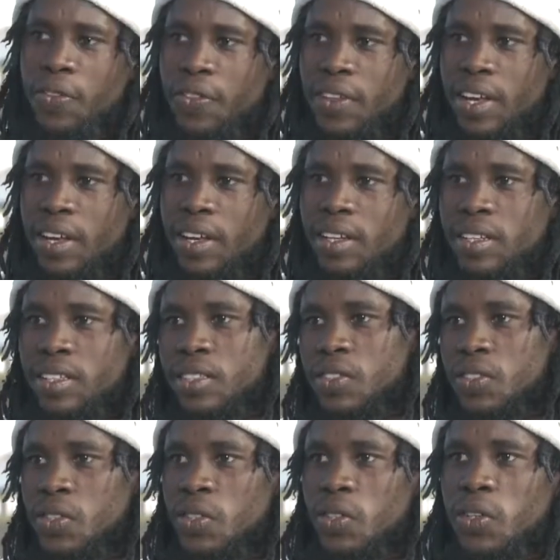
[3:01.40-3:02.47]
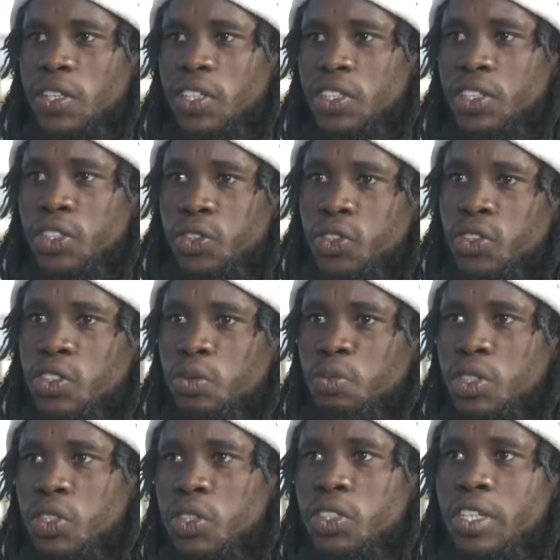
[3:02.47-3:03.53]
there, so he introduced me
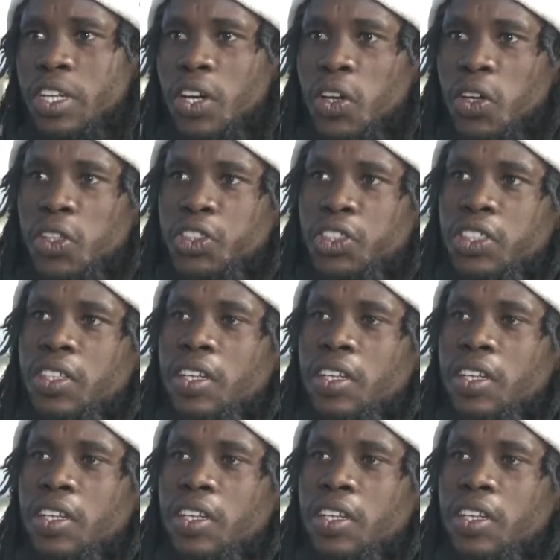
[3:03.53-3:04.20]
to the coach.